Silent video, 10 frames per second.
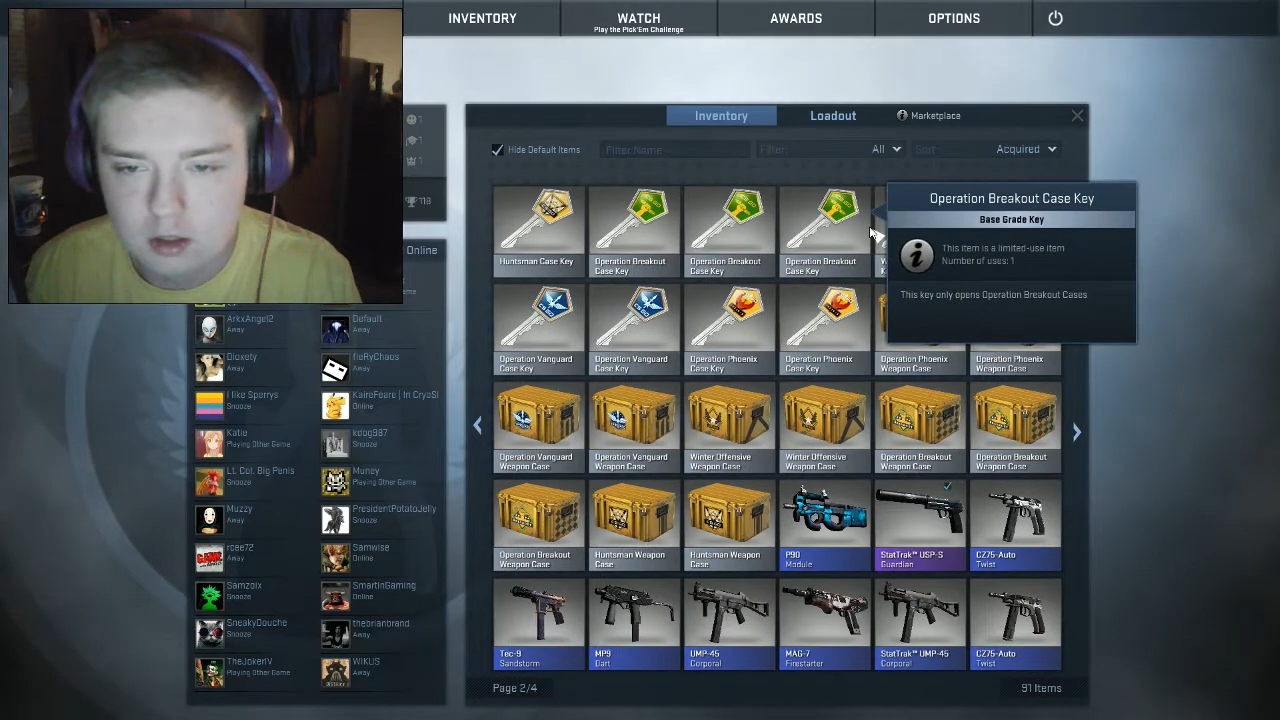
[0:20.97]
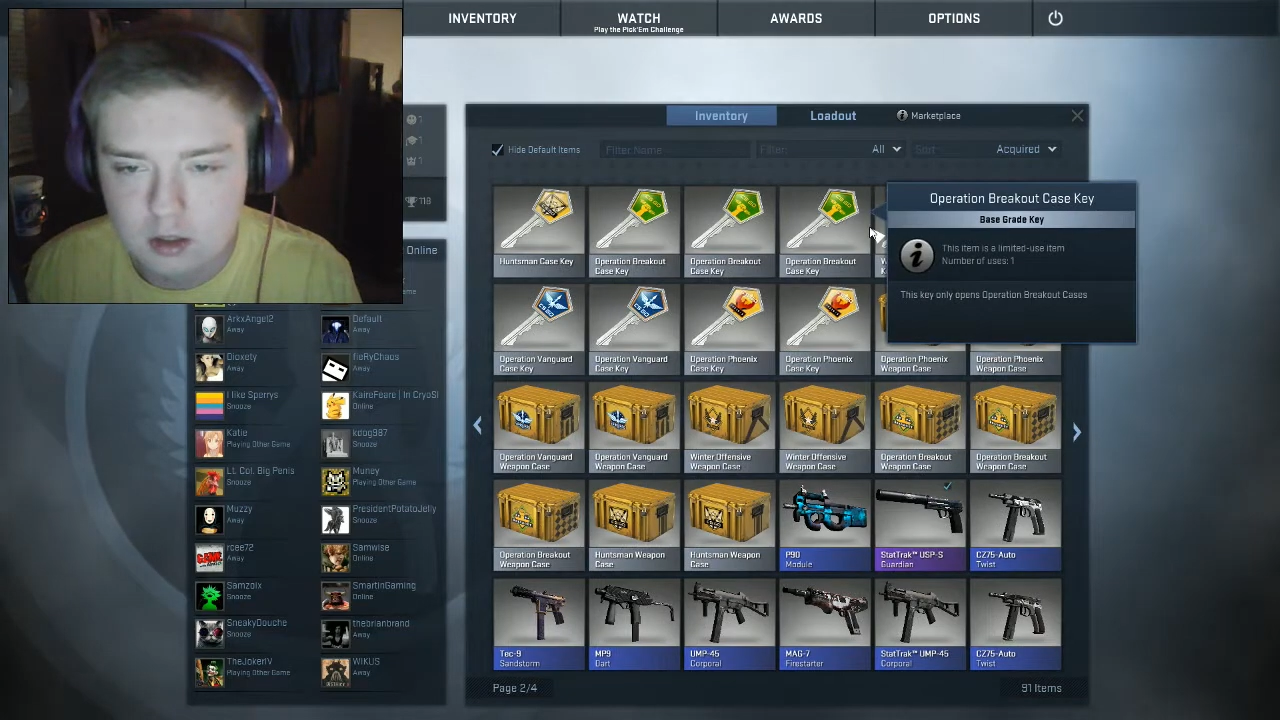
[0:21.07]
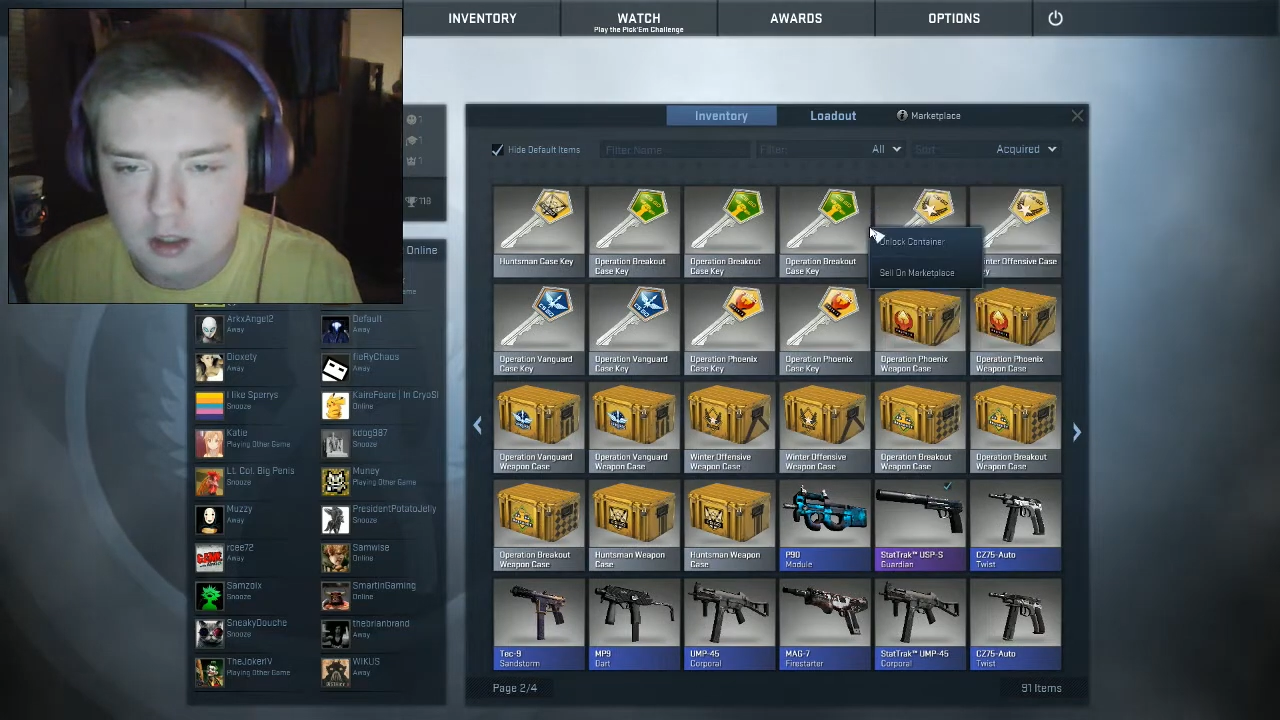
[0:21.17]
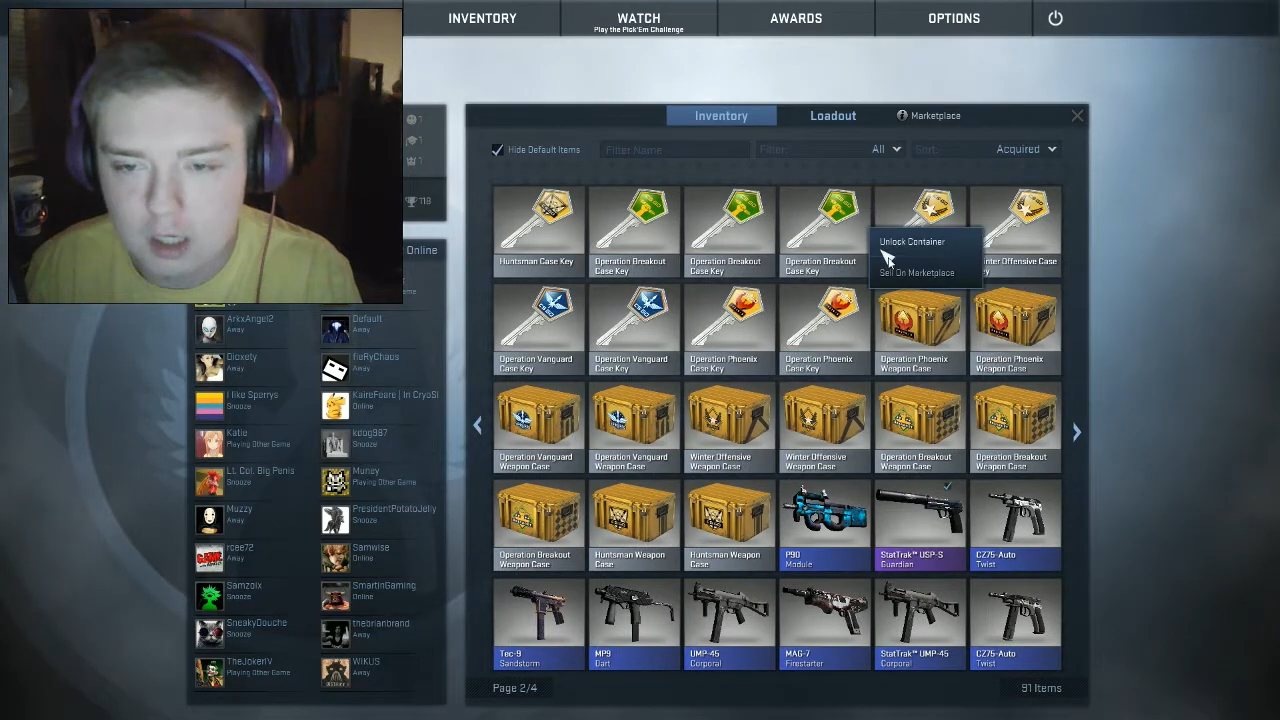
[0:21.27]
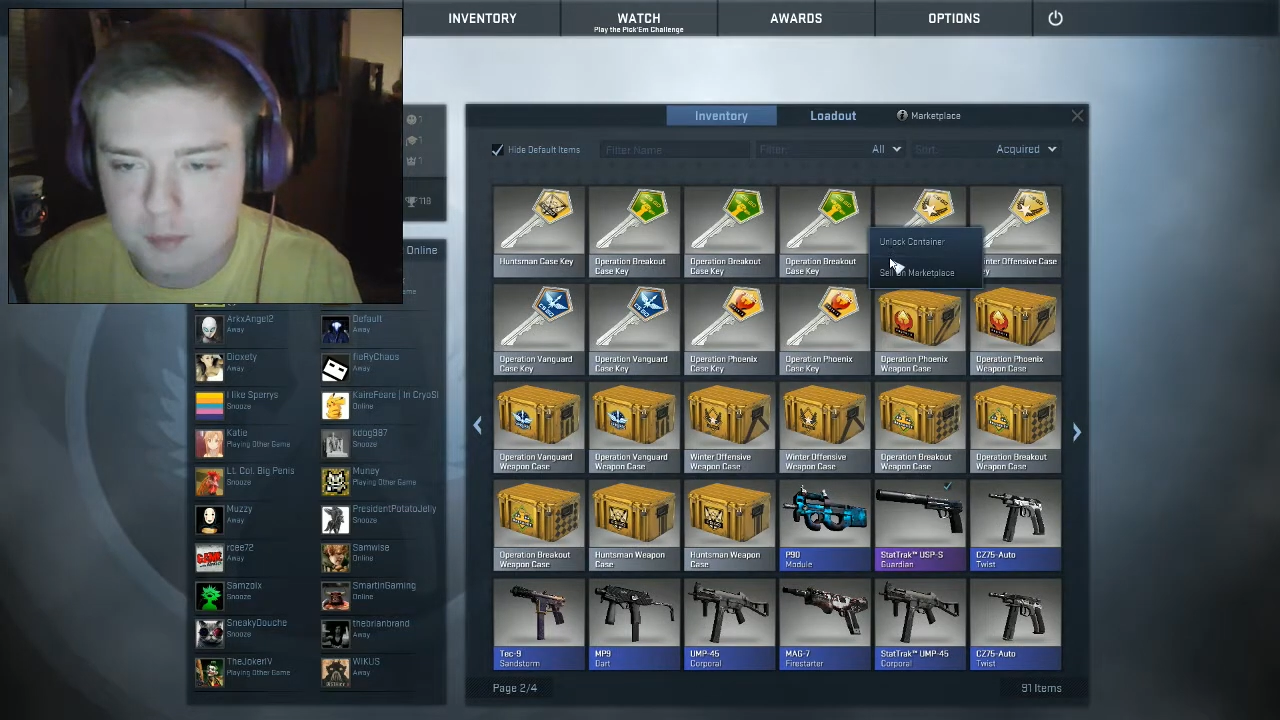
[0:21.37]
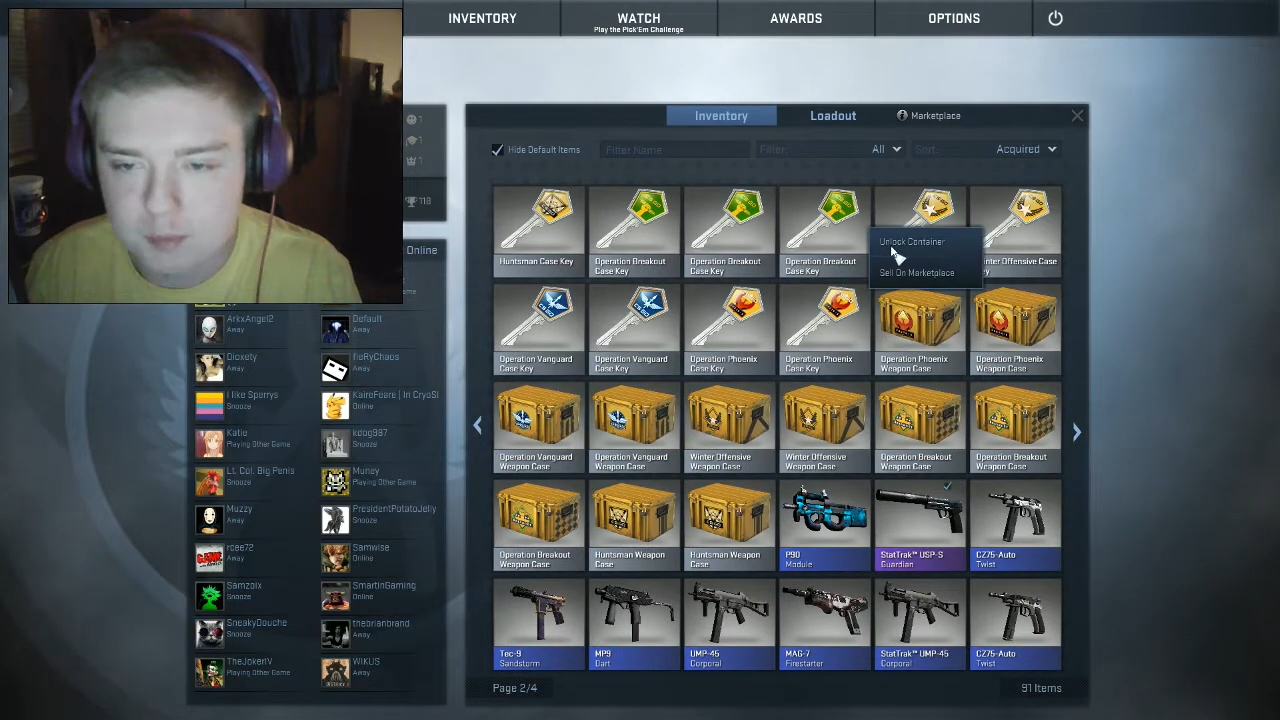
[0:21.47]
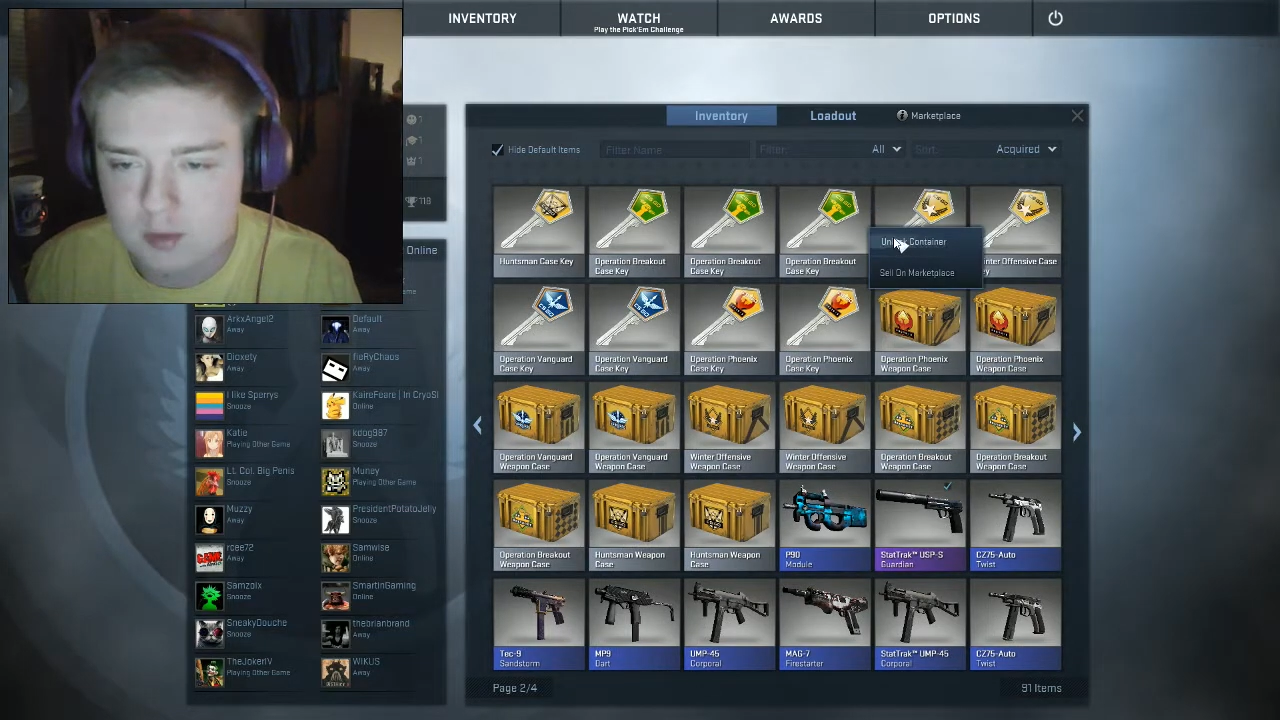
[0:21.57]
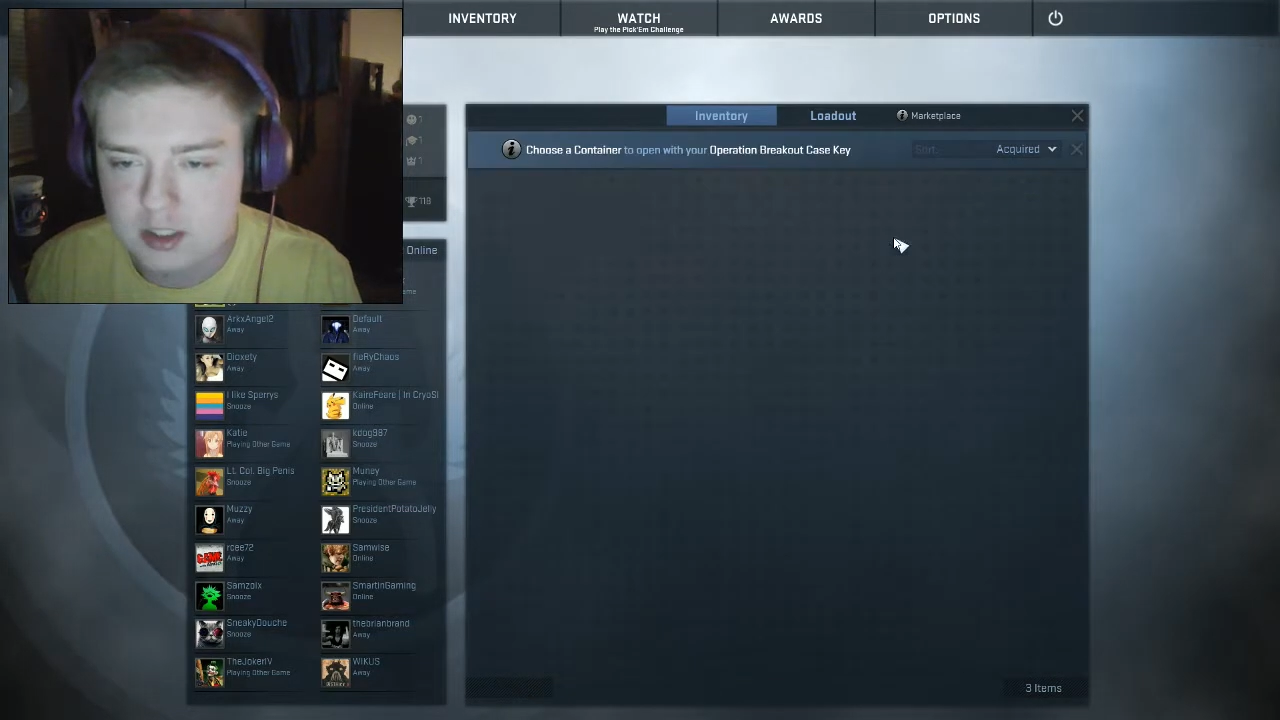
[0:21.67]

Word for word: Operation